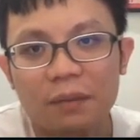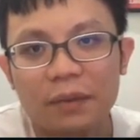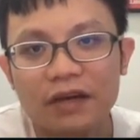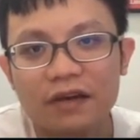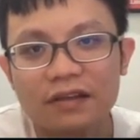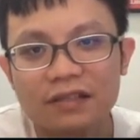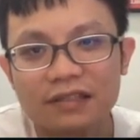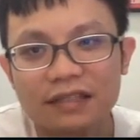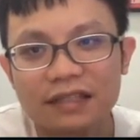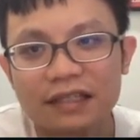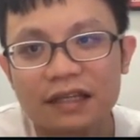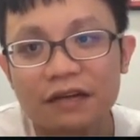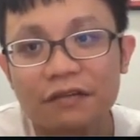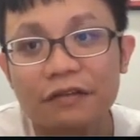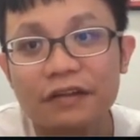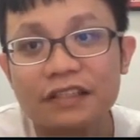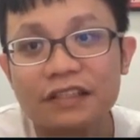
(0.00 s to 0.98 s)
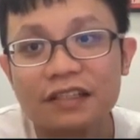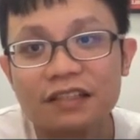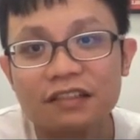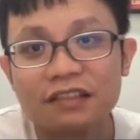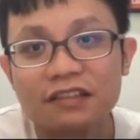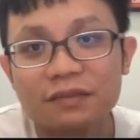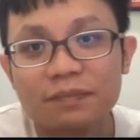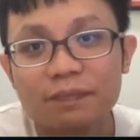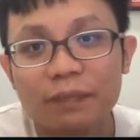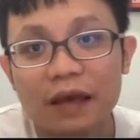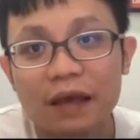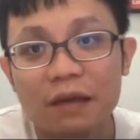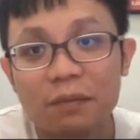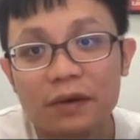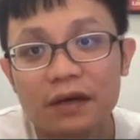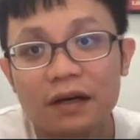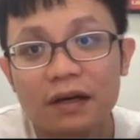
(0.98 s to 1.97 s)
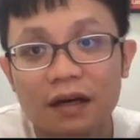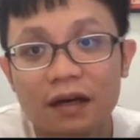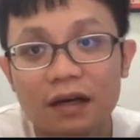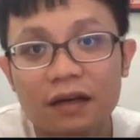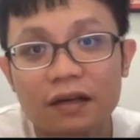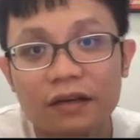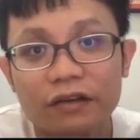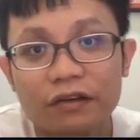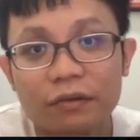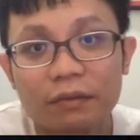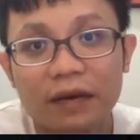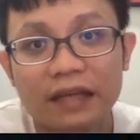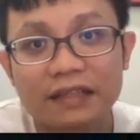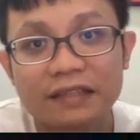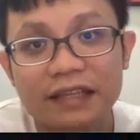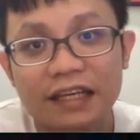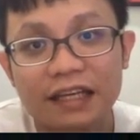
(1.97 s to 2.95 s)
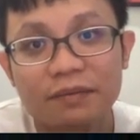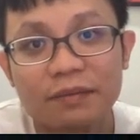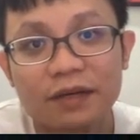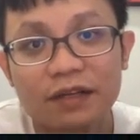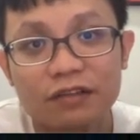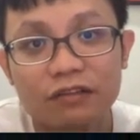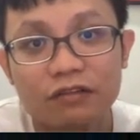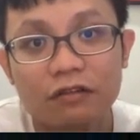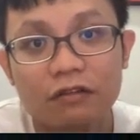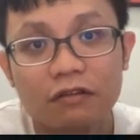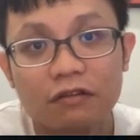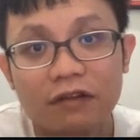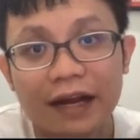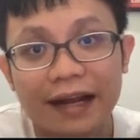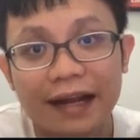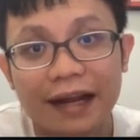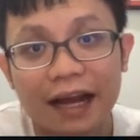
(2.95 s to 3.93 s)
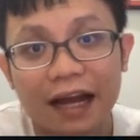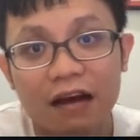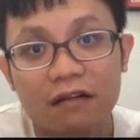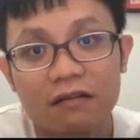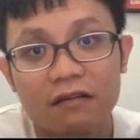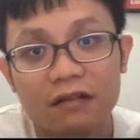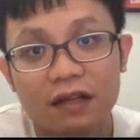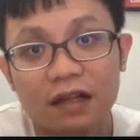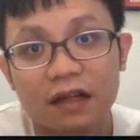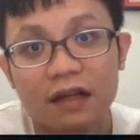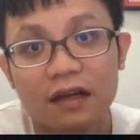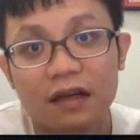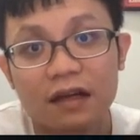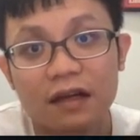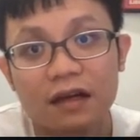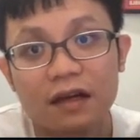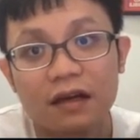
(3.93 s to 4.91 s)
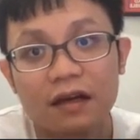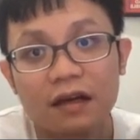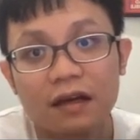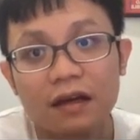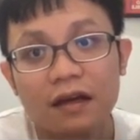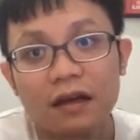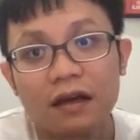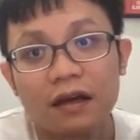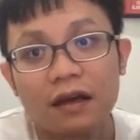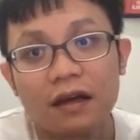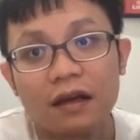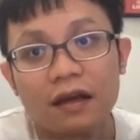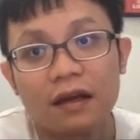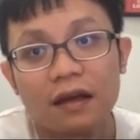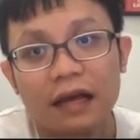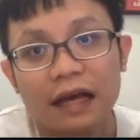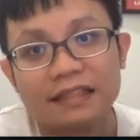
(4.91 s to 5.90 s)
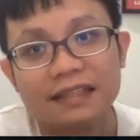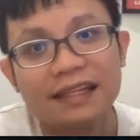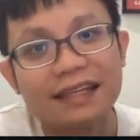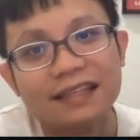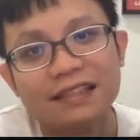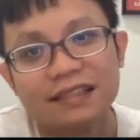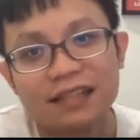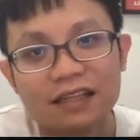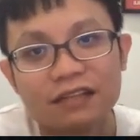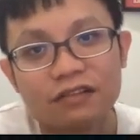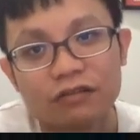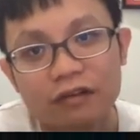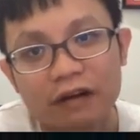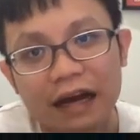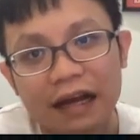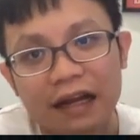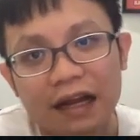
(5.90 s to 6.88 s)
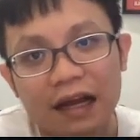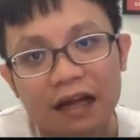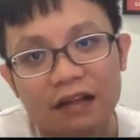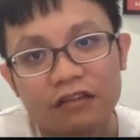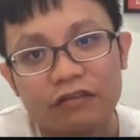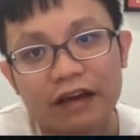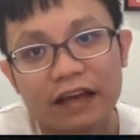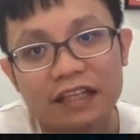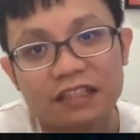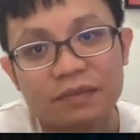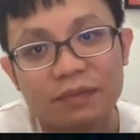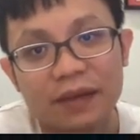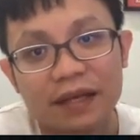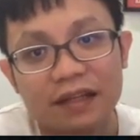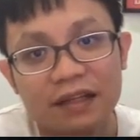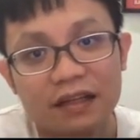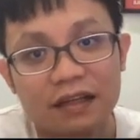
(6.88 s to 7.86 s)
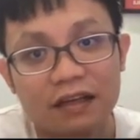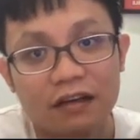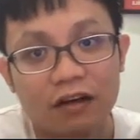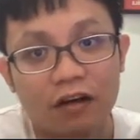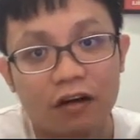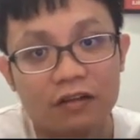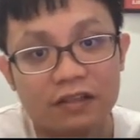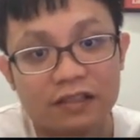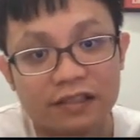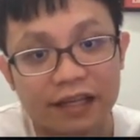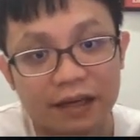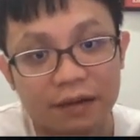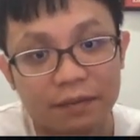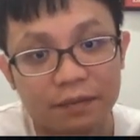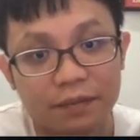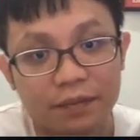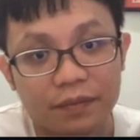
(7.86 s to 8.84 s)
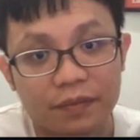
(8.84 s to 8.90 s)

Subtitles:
because in a research paper you must able to write out the. Actually, it's just to explain the concept.